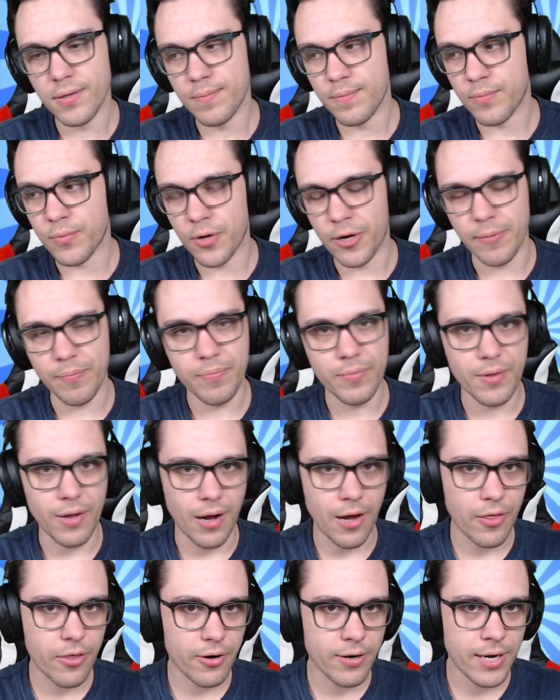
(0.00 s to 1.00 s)
But
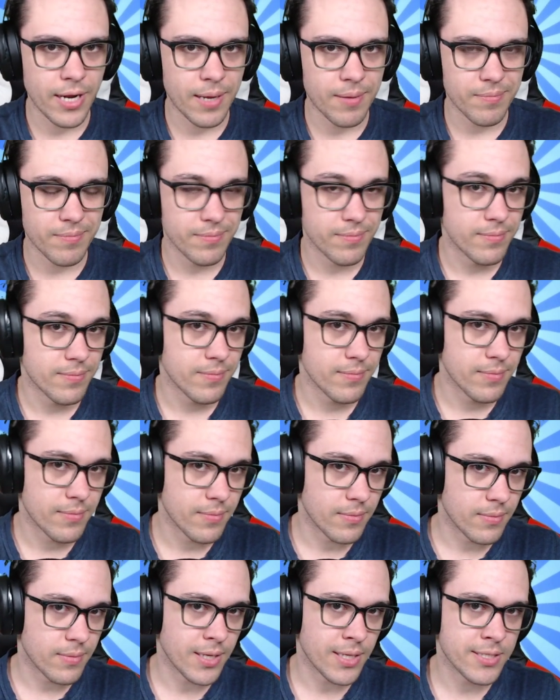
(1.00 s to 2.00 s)
other than that,
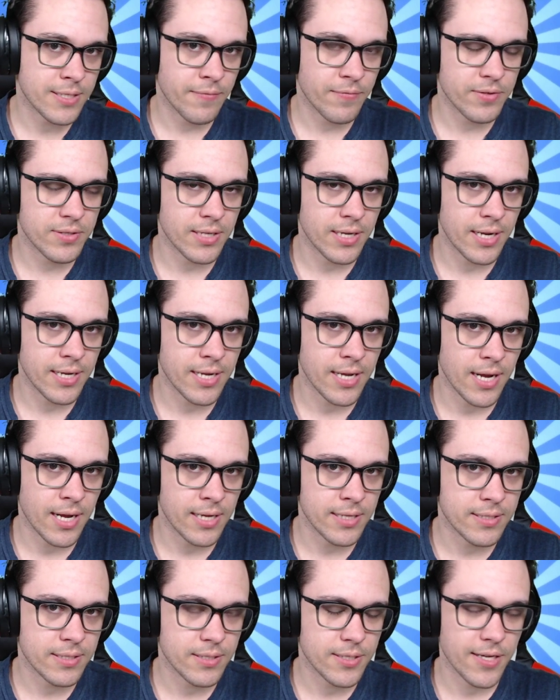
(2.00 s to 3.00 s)
that's it for today,
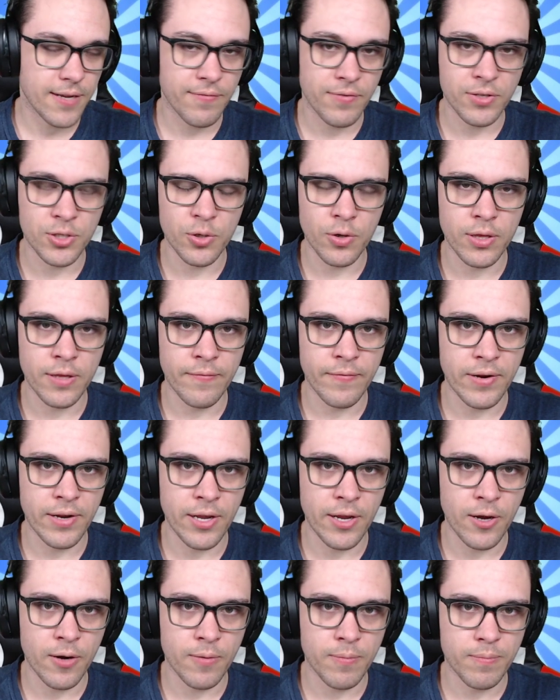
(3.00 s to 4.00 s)
guys. If you enjoyed the
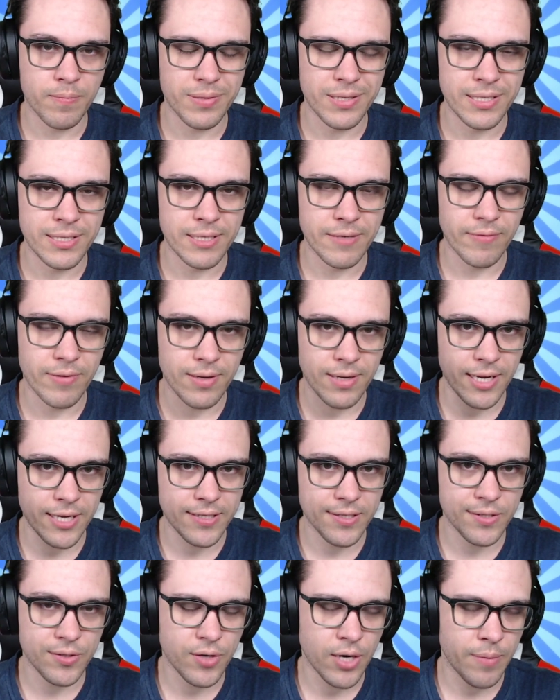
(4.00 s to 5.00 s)
video, please leave a like,
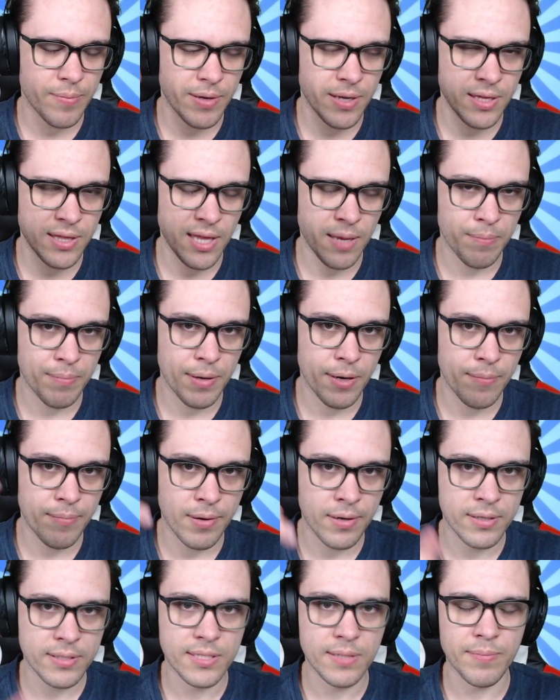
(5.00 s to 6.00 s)
subscribe, and hit that bell
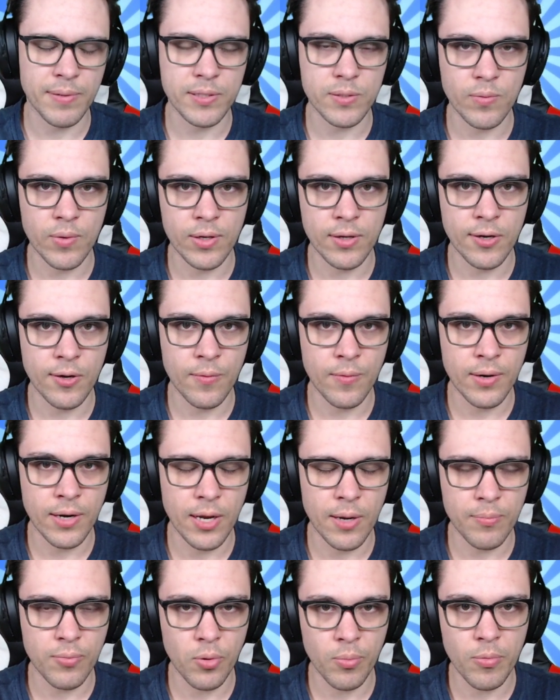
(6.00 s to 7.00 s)
button. It's the best way to know when I
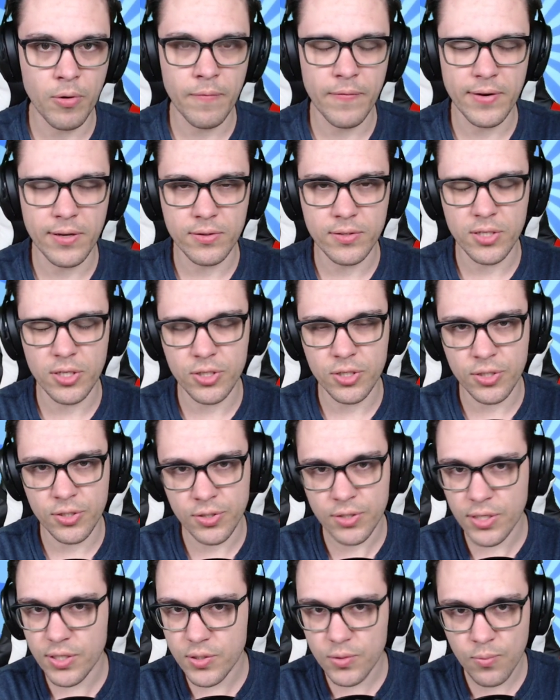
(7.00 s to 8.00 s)
upload more videos such as
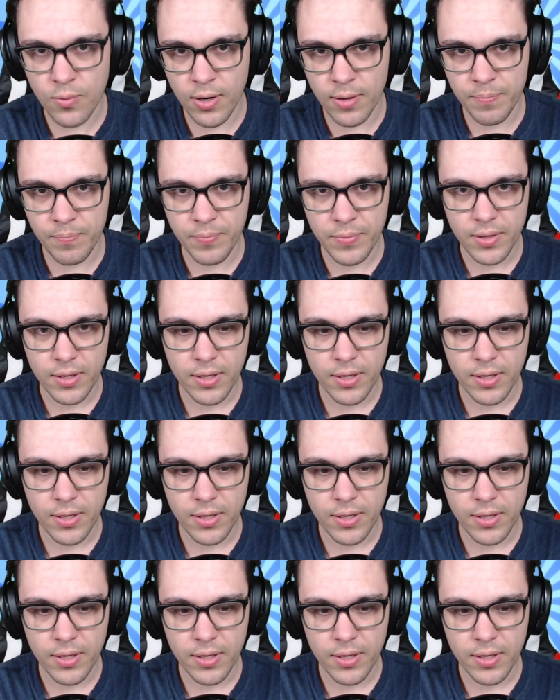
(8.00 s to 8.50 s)
this one.